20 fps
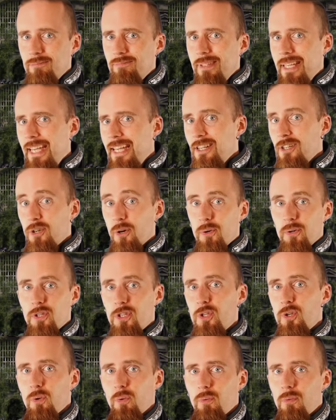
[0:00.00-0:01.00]
hinder
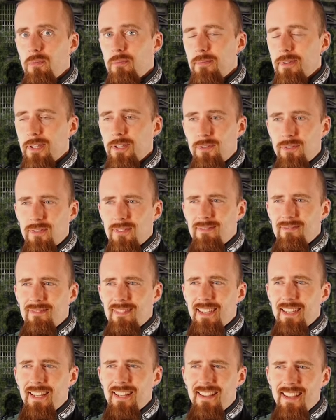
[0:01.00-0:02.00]
you, because
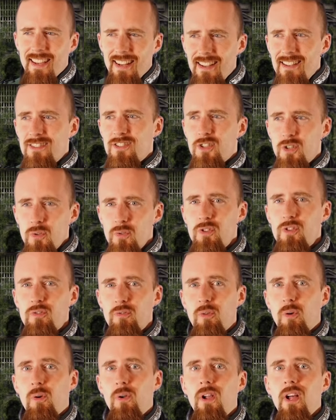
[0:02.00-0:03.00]
it is
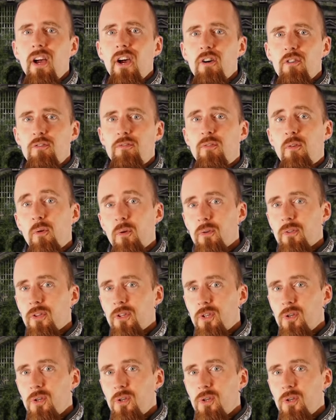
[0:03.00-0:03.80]
useful for the